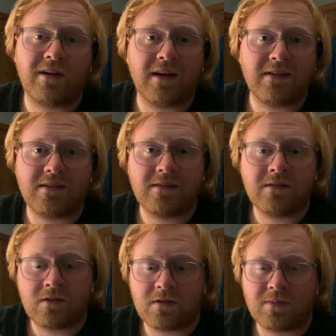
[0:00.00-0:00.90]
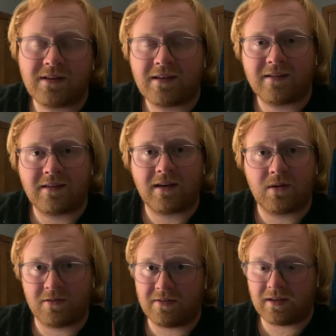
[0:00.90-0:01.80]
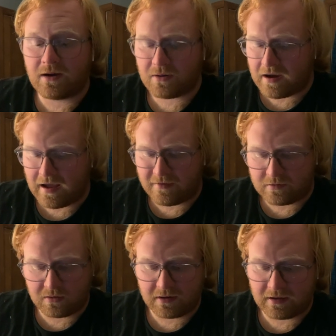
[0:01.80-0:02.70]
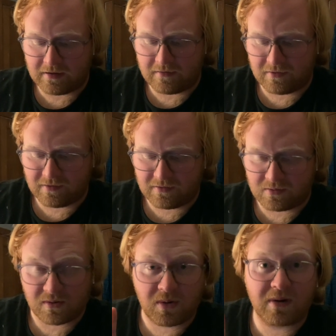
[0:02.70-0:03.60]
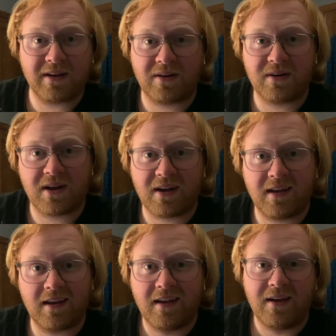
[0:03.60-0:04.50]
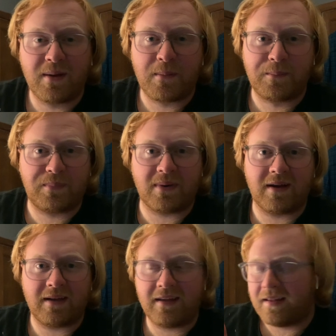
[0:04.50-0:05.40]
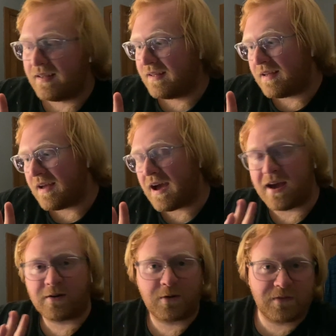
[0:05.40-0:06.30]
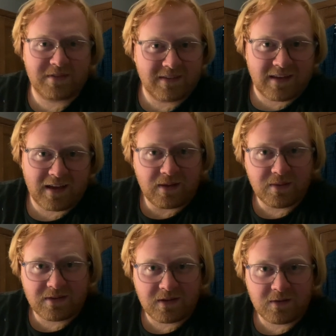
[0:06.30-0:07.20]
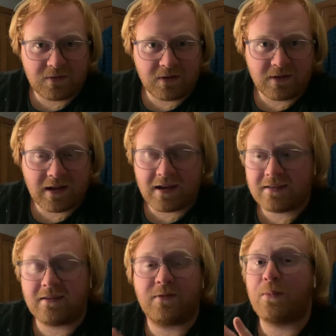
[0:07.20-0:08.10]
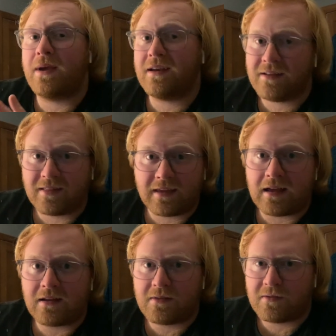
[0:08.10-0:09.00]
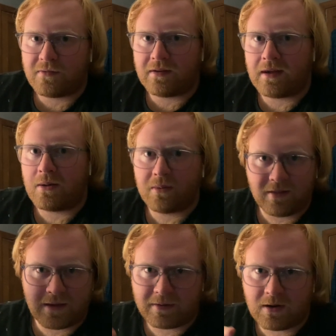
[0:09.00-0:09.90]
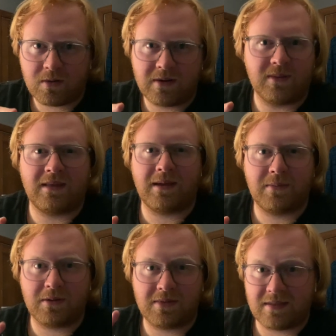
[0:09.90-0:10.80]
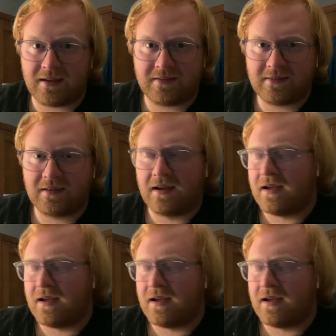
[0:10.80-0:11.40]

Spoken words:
guys, this is just me testing out a video. I have no idea if this is recording or not, but I don't know if this angle is good for you guys. If you made it to the end of this video, let me know what you think about this.